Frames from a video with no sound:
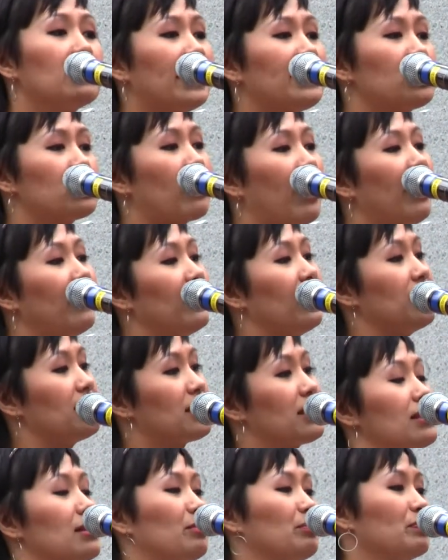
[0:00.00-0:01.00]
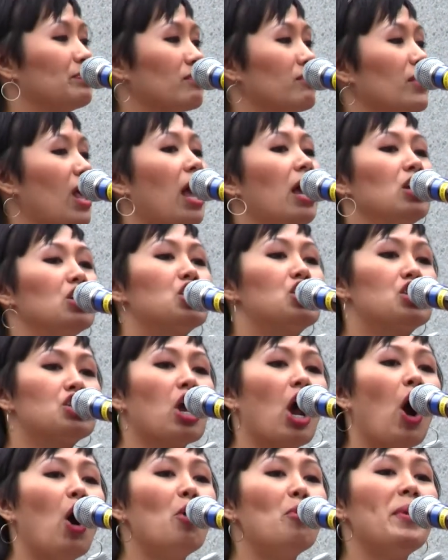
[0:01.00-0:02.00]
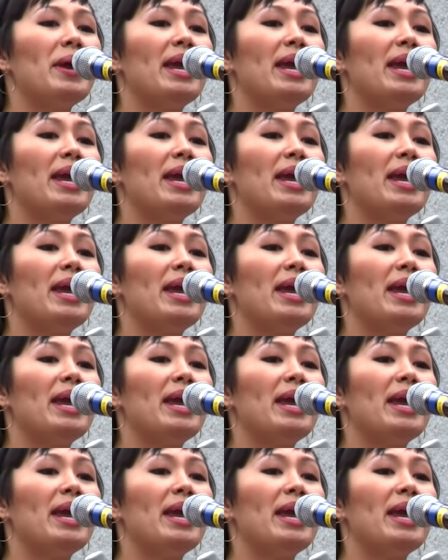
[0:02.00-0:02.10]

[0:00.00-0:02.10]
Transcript: let's try this. Show